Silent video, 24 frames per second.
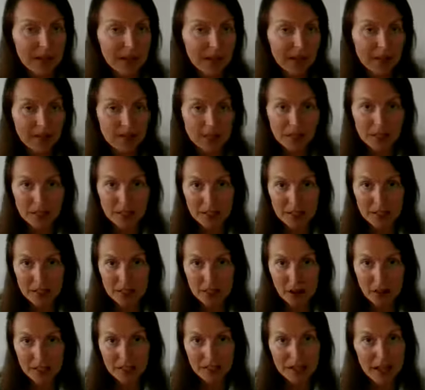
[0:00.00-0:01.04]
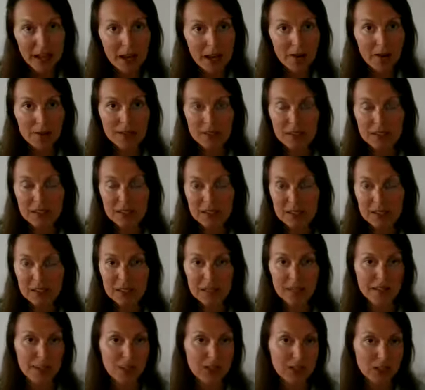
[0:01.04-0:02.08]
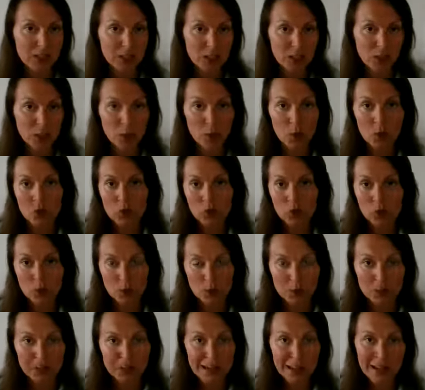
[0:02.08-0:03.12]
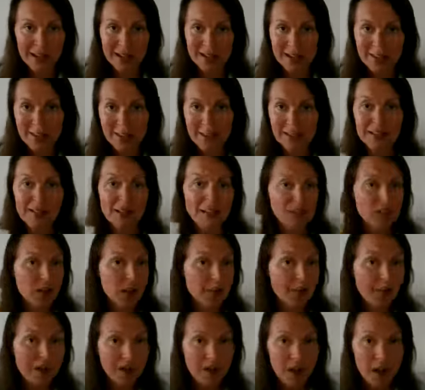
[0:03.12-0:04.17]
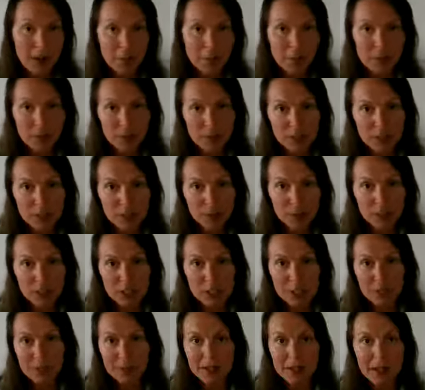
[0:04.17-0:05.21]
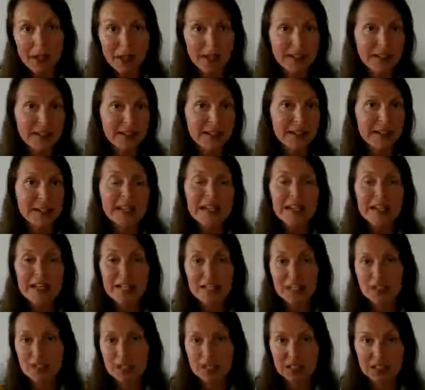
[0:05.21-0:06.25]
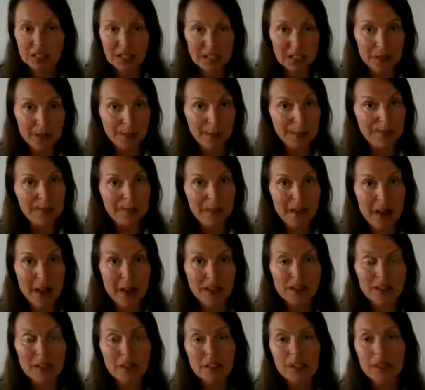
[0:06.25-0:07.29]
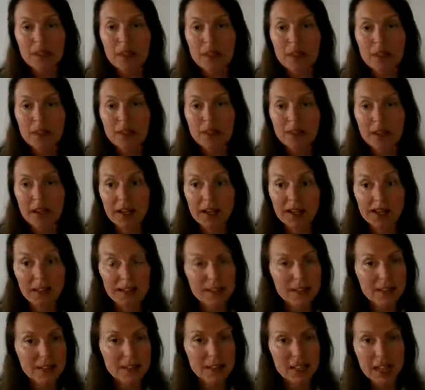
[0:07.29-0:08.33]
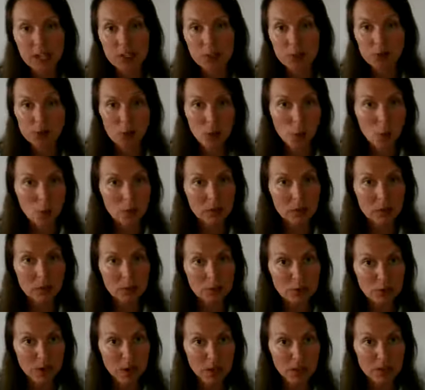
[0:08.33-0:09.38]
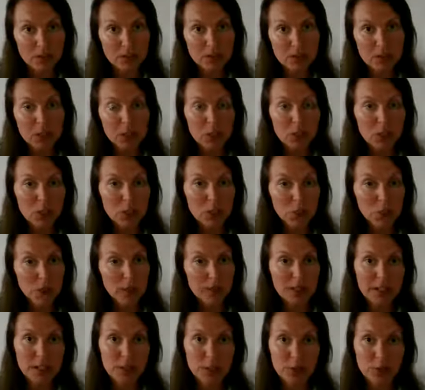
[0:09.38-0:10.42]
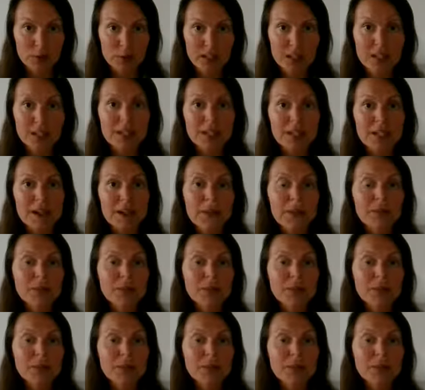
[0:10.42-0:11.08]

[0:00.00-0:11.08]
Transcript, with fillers: The FDA does not allow us to say that it cures or treats anything, does not matter how much research is behind it. It's just a simple fact that in this country, only drugs cure and treat.